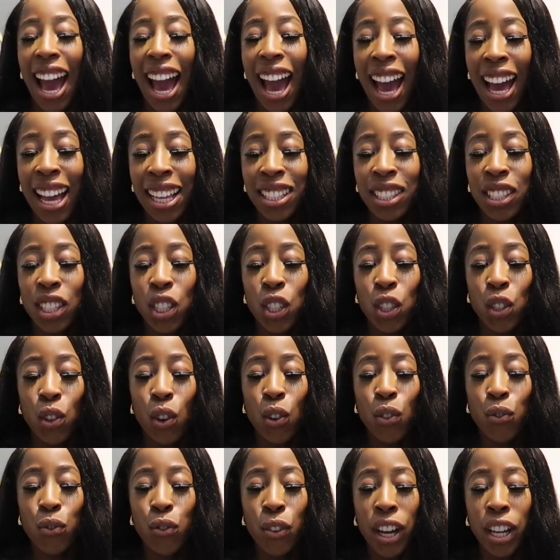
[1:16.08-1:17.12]
As the
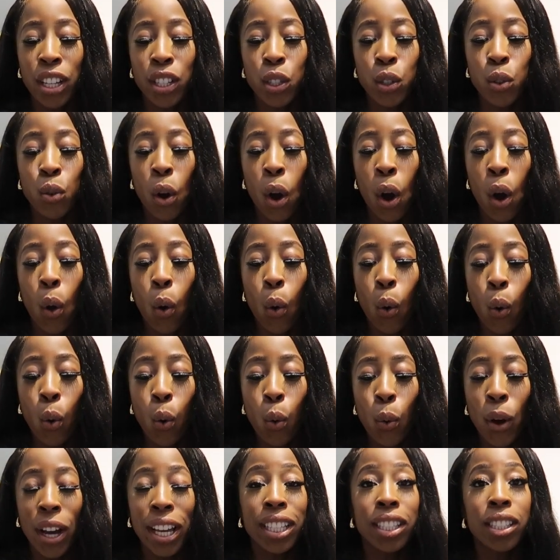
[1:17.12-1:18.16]
strong friend, you are
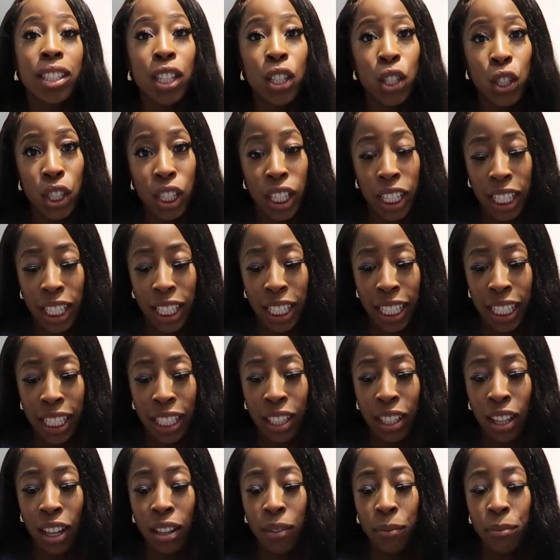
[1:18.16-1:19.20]
always the
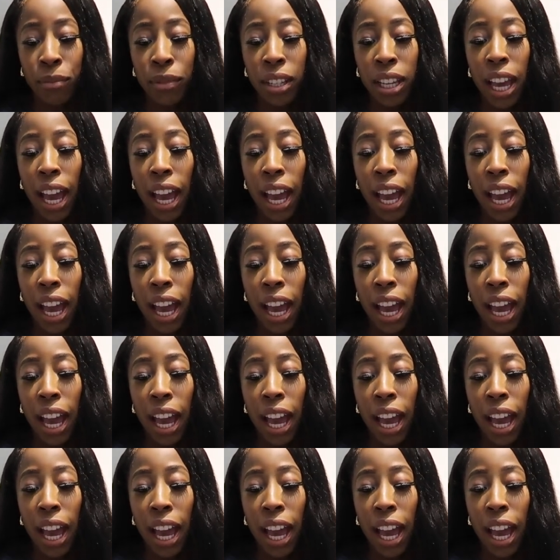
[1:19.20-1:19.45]
cheerleader